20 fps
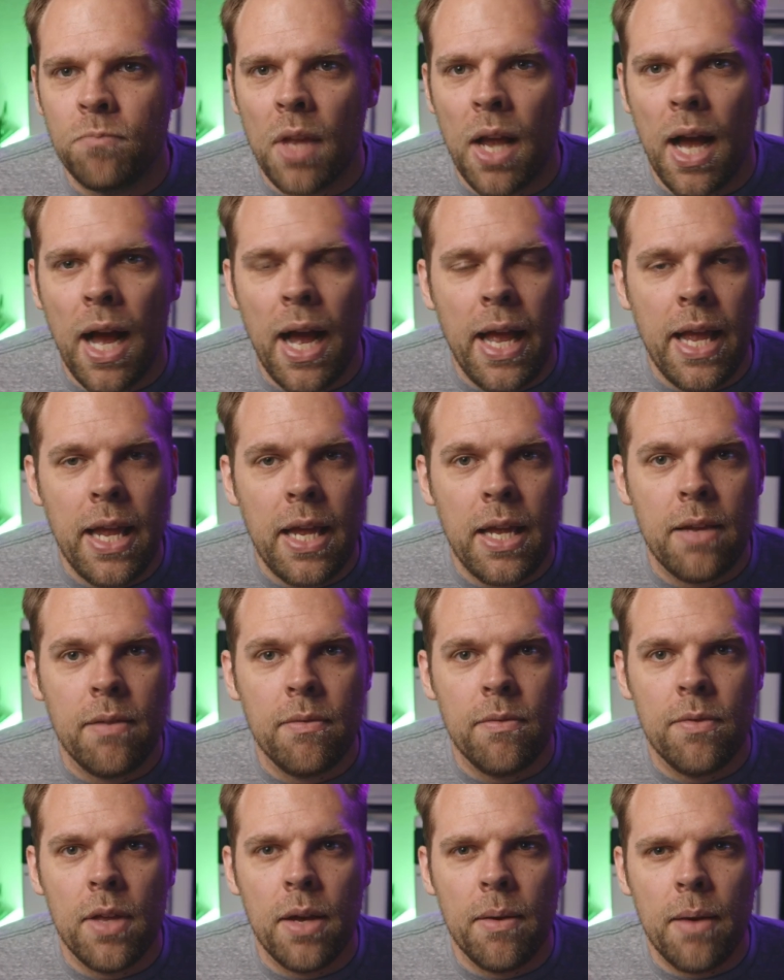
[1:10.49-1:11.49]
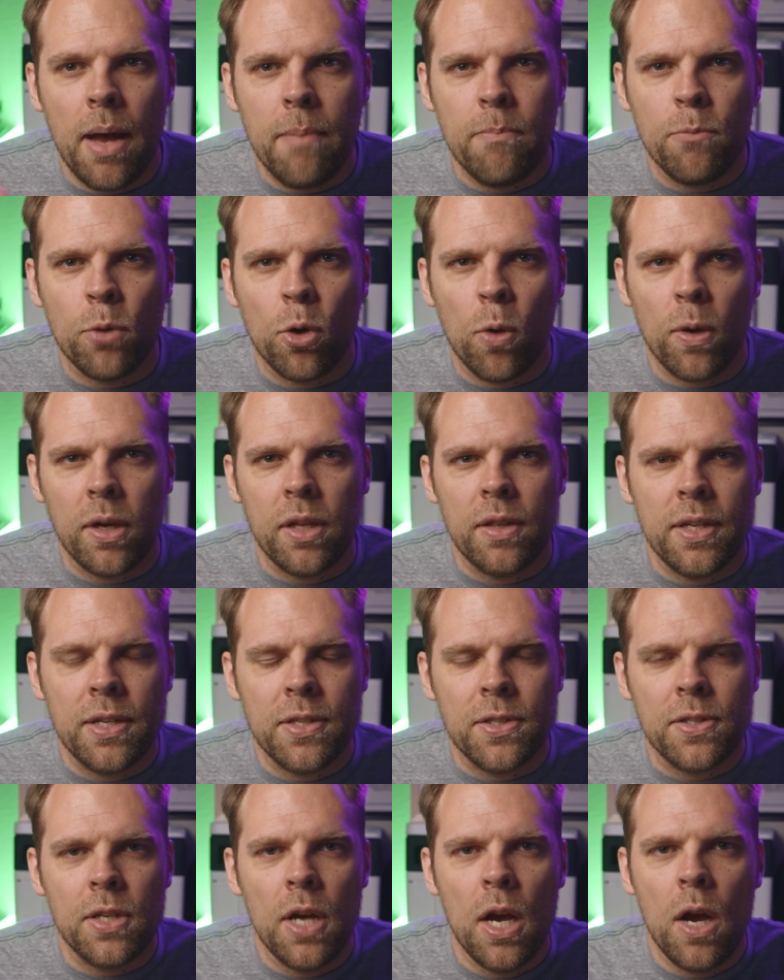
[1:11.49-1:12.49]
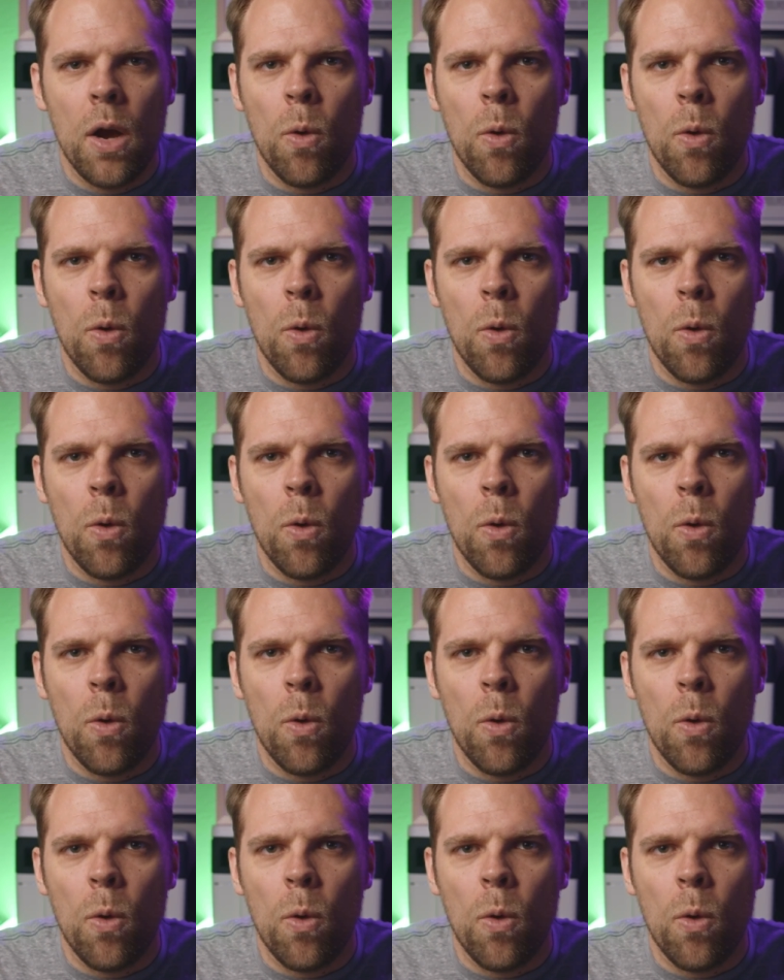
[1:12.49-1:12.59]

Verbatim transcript: I I'm recording this